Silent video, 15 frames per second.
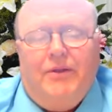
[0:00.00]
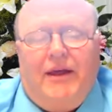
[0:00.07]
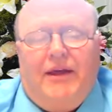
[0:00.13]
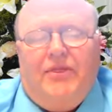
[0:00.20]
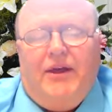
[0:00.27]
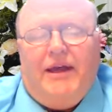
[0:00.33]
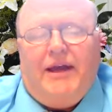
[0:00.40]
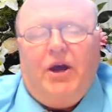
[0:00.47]

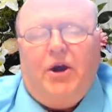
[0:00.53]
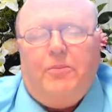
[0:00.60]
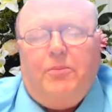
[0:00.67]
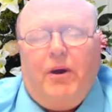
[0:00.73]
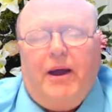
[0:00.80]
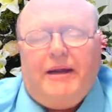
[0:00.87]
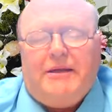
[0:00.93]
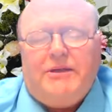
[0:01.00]
They think our
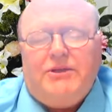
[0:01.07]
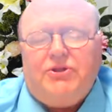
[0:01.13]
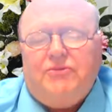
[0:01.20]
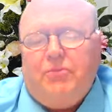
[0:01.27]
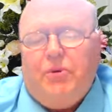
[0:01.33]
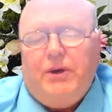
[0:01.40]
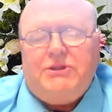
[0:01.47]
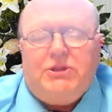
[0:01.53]
practice
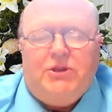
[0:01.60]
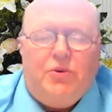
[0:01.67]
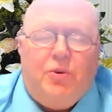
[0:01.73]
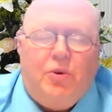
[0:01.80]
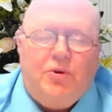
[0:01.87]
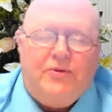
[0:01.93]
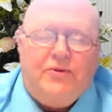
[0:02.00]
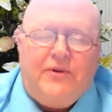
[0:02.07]
of preaching the
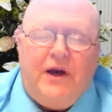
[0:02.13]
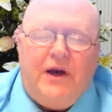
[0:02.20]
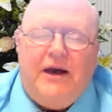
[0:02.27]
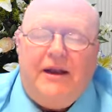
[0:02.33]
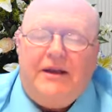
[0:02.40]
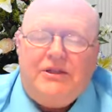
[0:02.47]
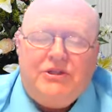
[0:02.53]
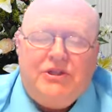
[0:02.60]
Word of
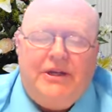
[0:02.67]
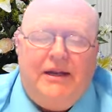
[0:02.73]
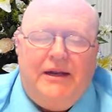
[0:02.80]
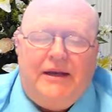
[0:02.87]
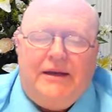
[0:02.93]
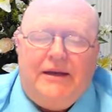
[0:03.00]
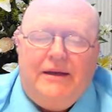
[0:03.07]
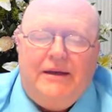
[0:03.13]
God is
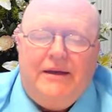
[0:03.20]
silly.